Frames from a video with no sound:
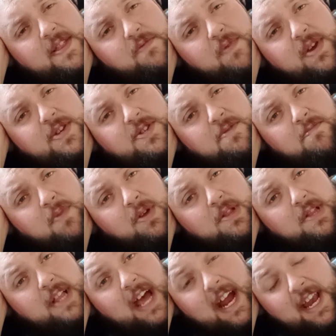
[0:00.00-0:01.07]
recent
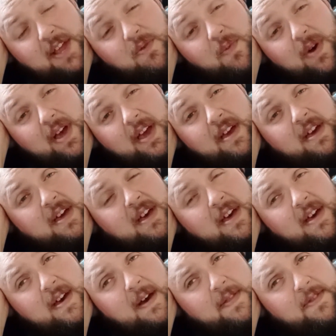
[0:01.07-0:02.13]
model anyway.
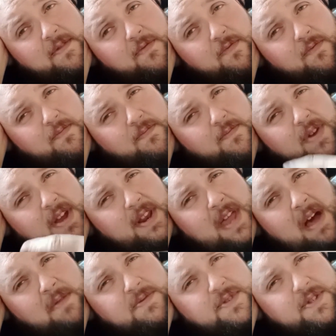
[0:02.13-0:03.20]
And they've
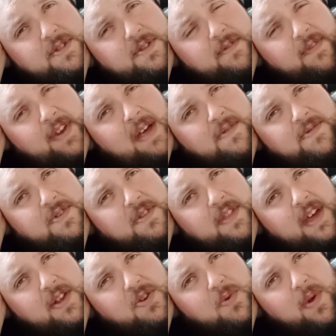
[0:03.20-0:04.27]
announced that
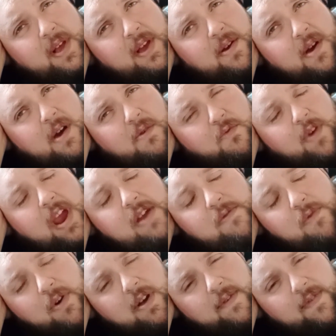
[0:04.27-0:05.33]
they're doing a
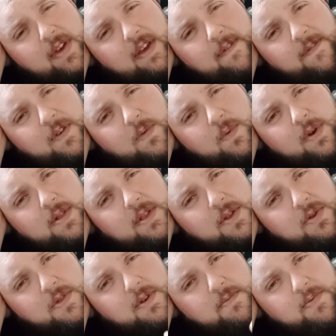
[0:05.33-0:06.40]
rerun of it, if you will,
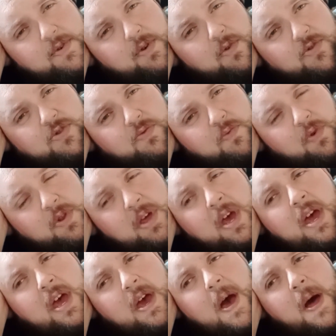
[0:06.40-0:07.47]
another production run,
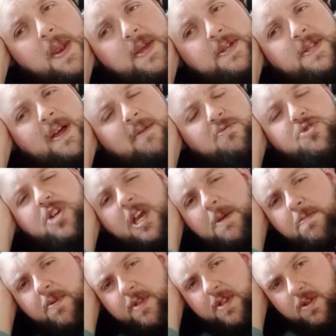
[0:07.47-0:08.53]
and it's now
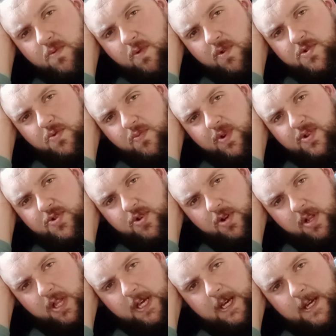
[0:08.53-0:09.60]
cheaper than it was
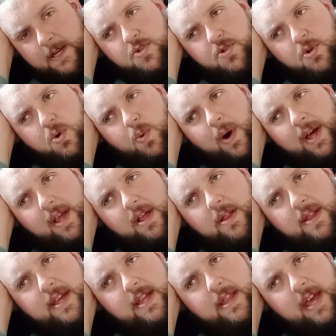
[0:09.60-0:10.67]
originally. So quite
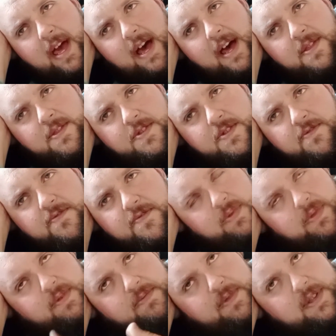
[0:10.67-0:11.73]
clearly,
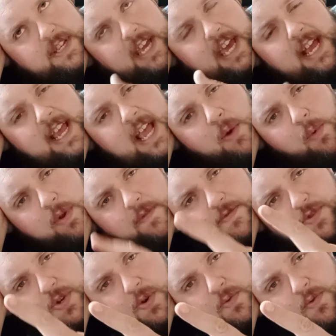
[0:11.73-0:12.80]
Hattons they're taking one of
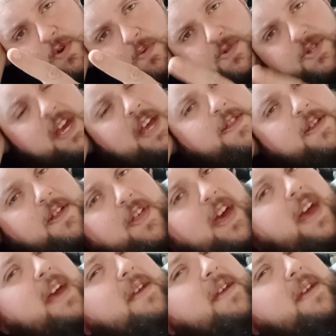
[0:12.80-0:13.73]
two routes. Either they're